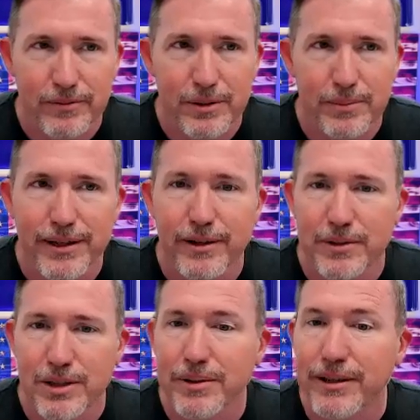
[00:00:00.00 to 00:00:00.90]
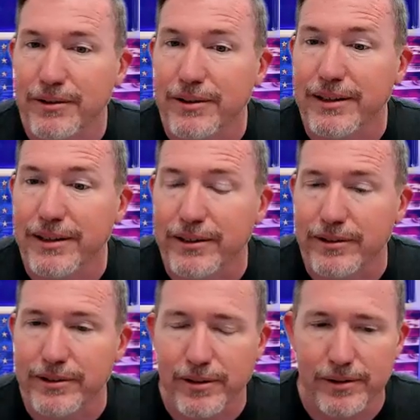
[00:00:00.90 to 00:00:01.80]
to be a good
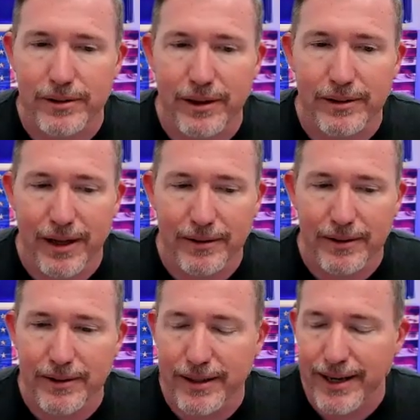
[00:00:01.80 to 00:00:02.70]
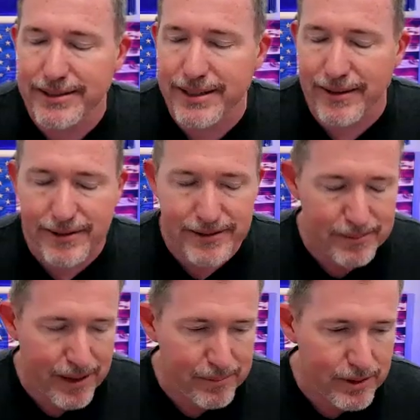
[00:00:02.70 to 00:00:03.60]
leader, and I say this in
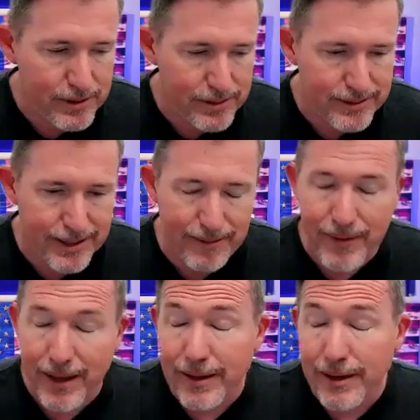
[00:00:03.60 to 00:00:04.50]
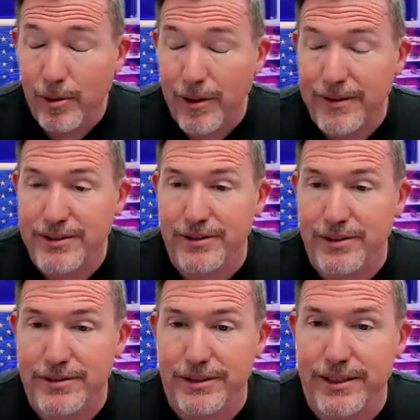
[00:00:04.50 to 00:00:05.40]
my books, is that one of the things you have to
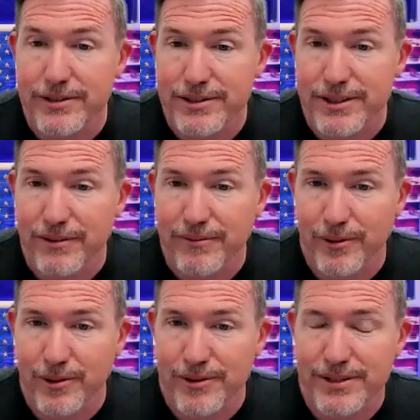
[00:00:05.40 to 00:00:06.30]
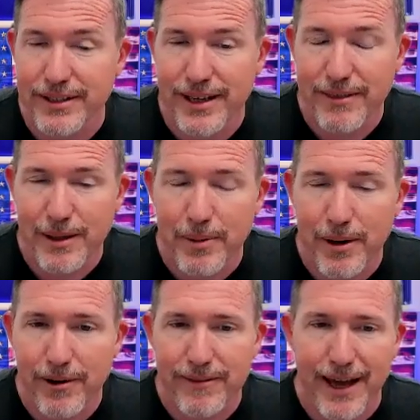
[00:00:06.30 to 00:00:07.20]
do is lead yourself first. And I think
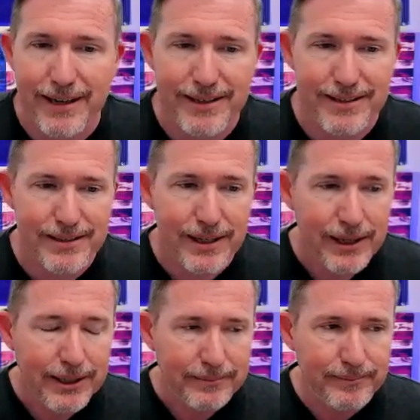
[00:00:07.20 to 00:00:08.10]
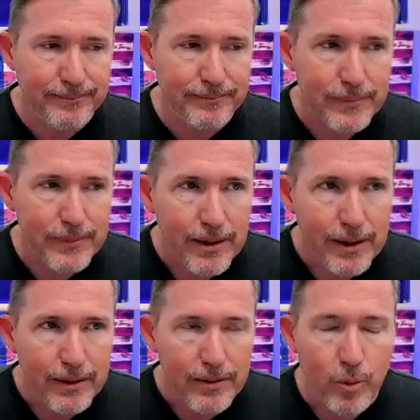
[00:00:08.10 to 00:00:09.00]
part of that is,
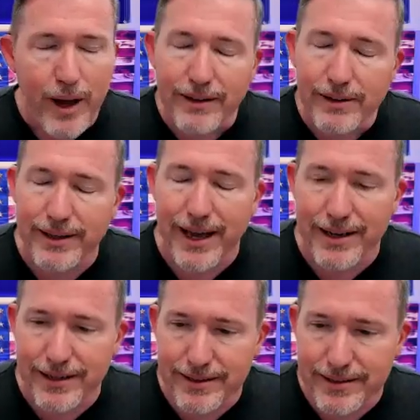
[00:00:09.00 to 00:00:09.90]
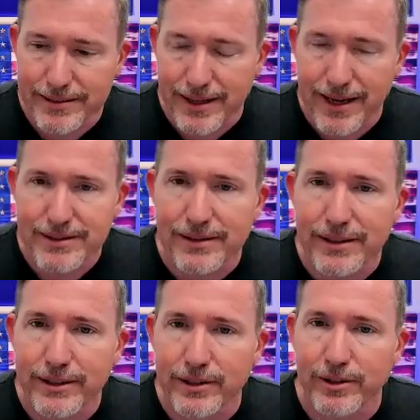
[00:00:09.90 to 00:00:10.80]
the way I look at it is, as a
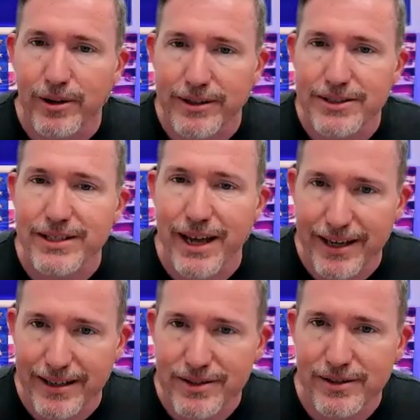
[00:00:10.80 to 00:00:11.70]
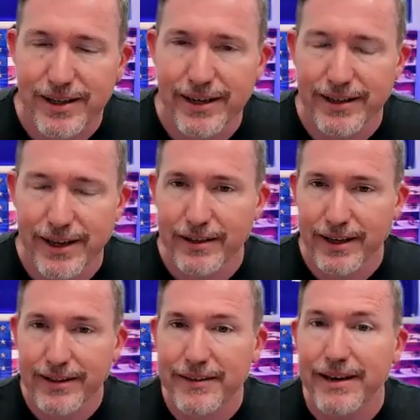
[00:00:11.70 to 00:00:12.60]
leader, you're on stage. And
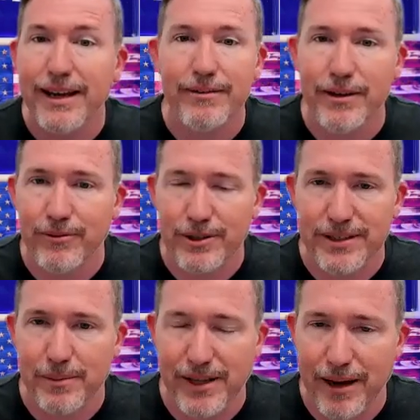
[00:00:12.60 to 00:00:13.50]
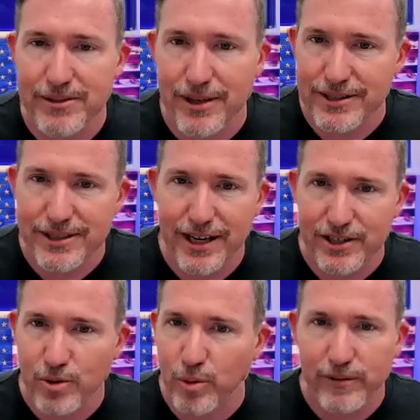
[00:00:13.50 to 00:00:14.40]
in the Navy, for example, I was on
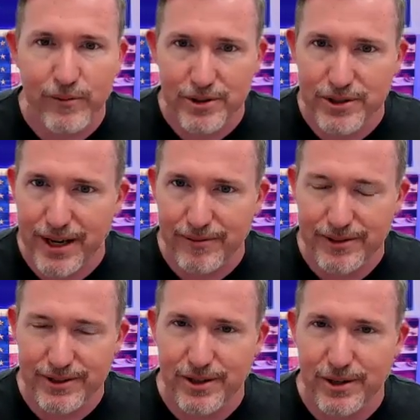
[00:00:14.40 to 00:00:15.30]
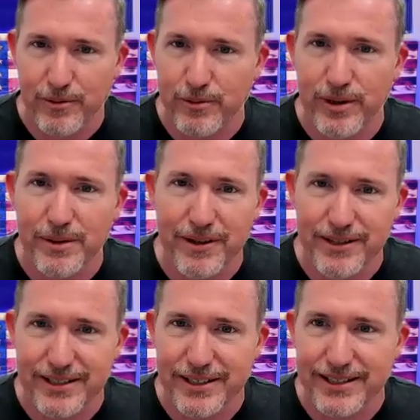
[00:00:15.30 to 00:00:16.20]
stage 24/7. So for 3
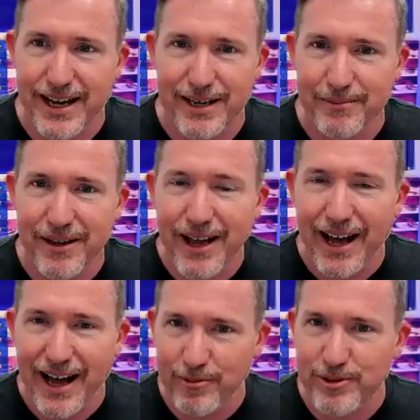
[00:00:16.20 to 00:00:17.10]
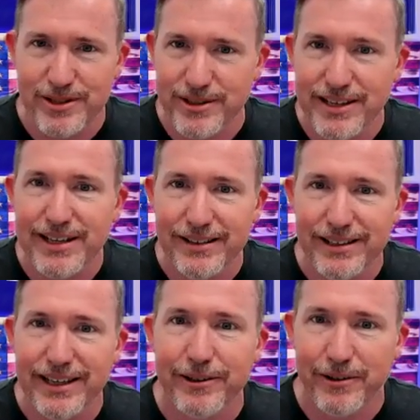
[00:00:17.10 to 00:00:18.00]
months at a time, I was the
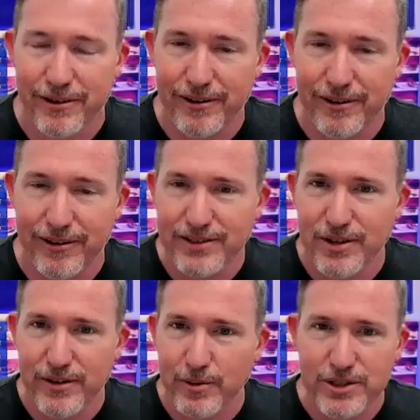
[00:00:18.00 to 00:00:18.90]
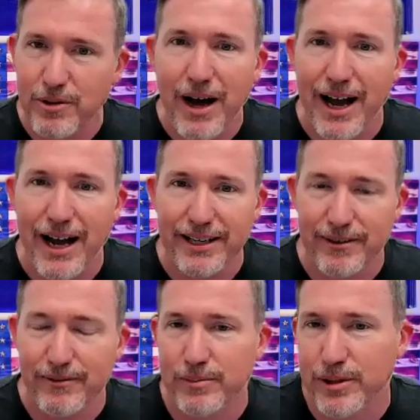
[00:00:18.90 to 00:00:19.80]
leader. And so there was no
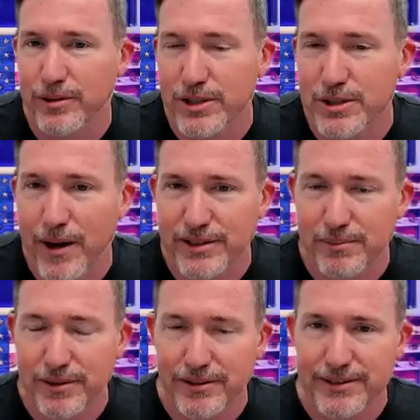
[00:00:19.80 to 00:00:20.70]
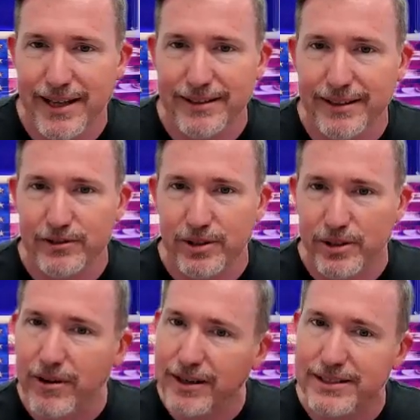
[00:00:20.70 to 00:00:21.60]
hiding from your responsibilities as that leader. So
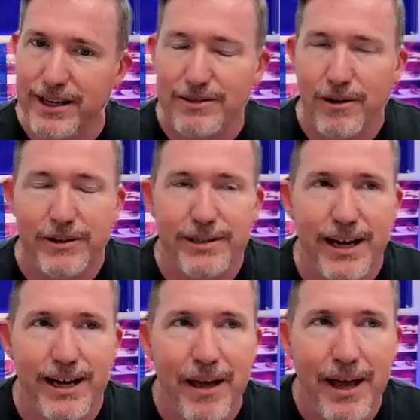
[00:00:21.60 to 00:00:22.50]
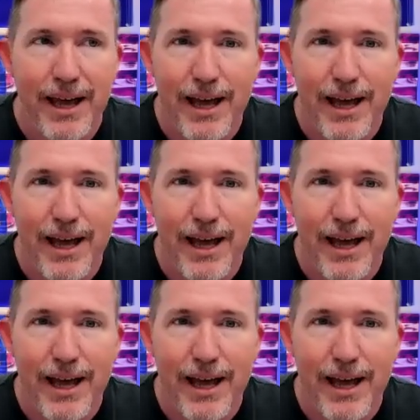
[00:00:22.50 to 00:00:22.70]
you're on stage all the time.